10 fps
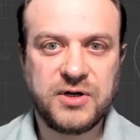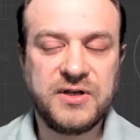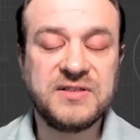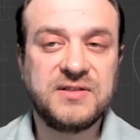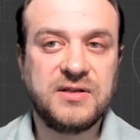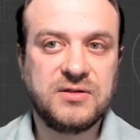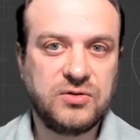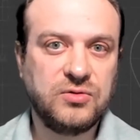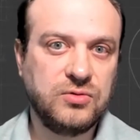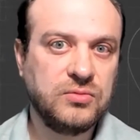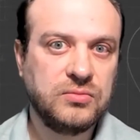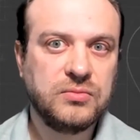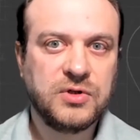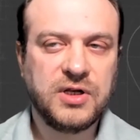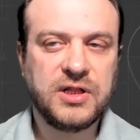instance to
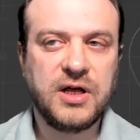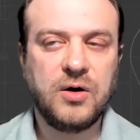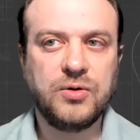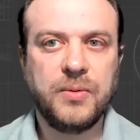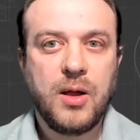the cloud.